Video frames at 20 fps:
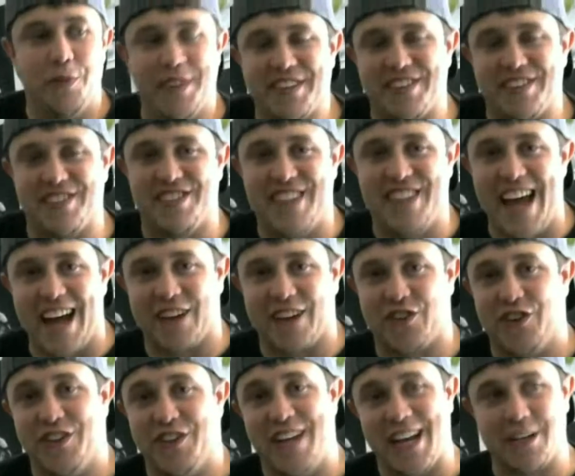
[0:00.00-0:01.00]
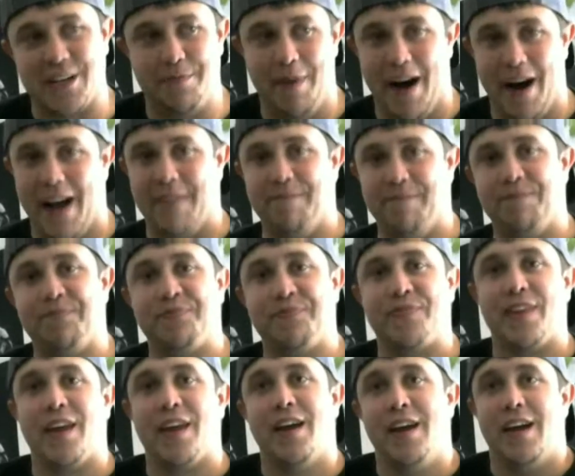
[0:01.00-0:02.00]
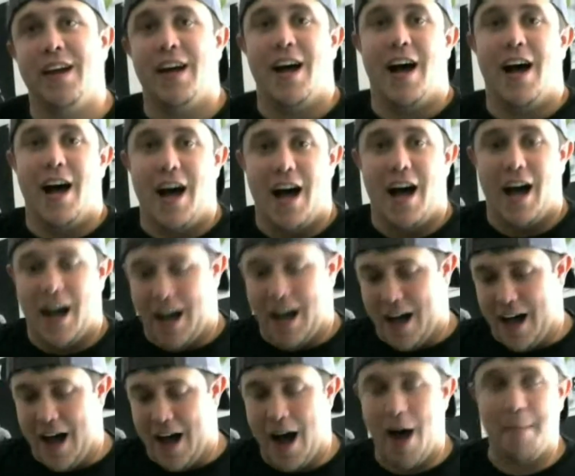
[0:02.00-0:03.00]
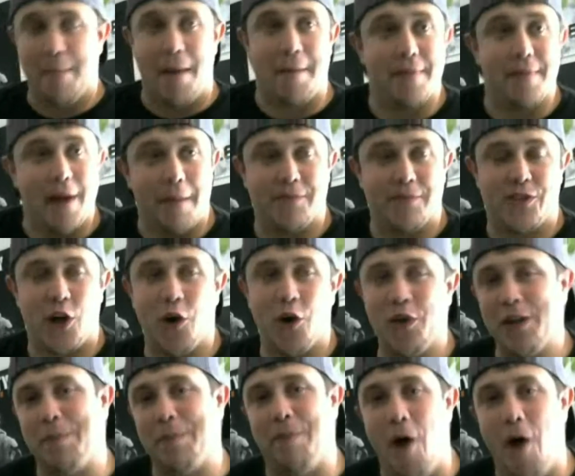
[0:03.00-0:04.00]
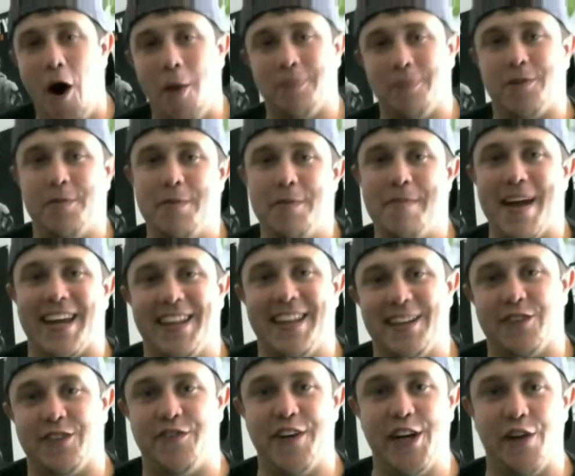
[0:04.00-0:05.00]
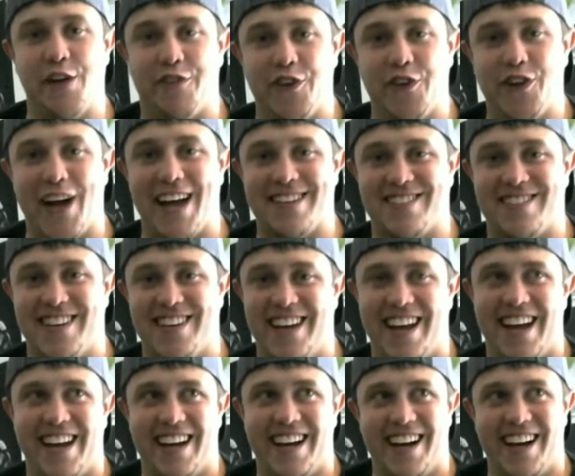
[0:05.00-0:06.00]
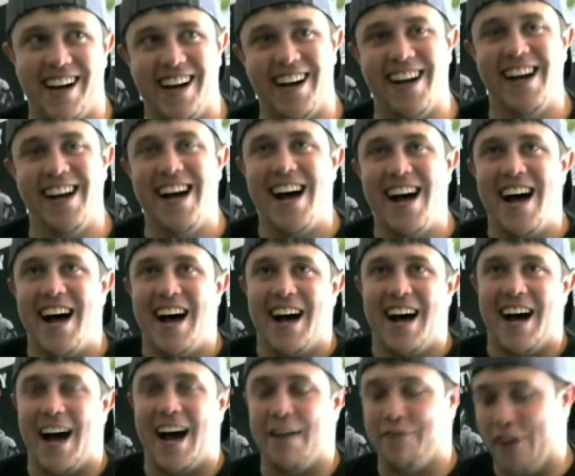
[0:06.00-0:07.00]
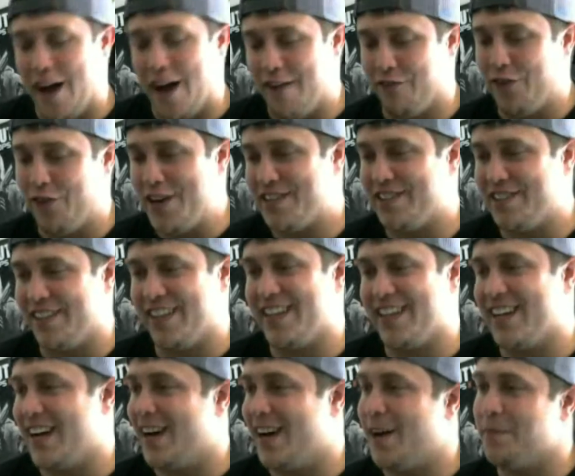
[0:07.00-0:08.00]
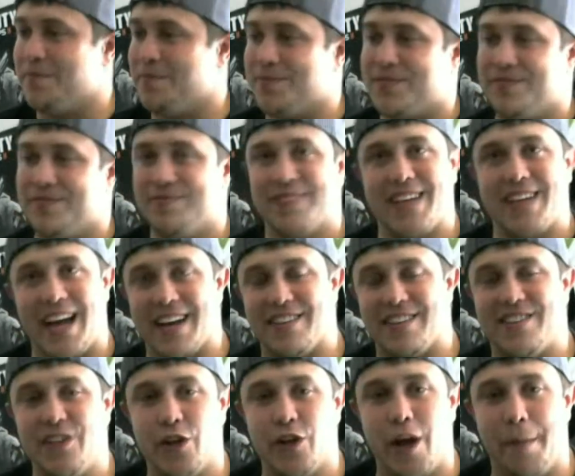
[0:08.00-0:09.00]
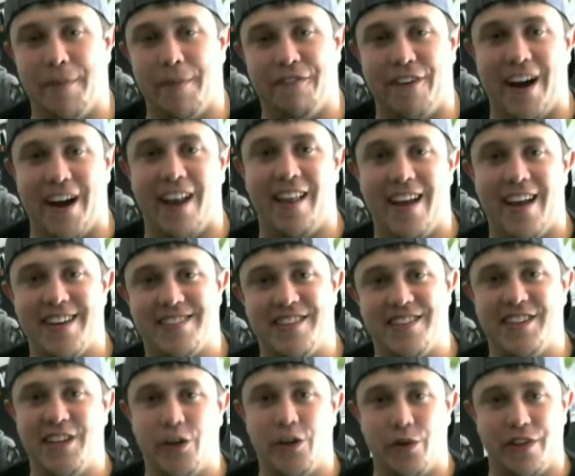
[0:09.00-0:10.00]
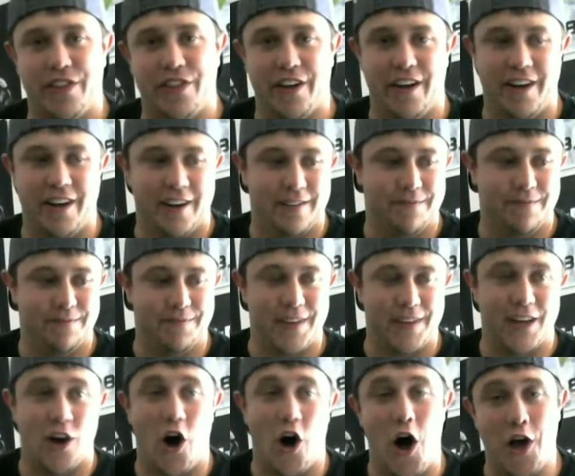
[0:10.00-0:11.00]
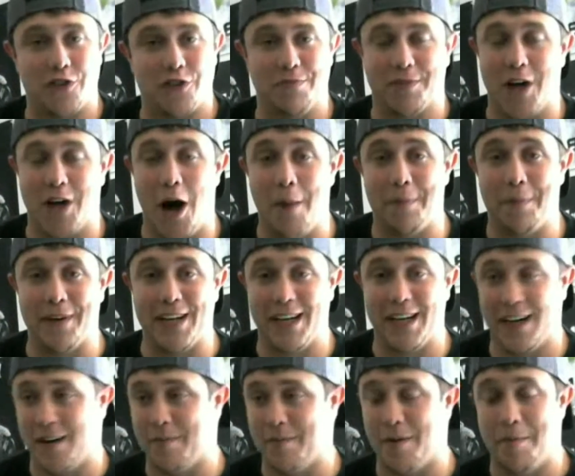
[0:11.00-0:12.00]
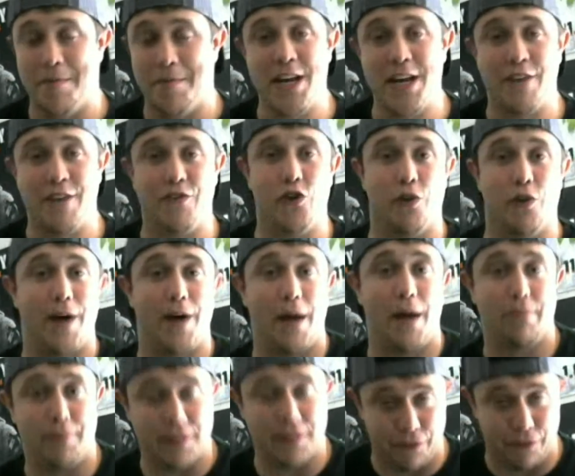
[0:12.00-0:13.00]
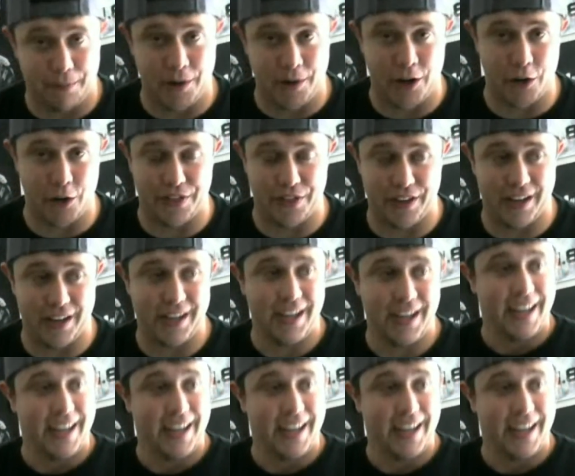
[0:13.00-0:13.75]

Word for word: This is Dex, or DexBot. Um, I'm, I'm totally pumped to be making this video for you guys today. Uh, I've, I've recently um, kind of sealed up and finalized a deal with uh, an awesome company. Um, many of you are probably familiar with it.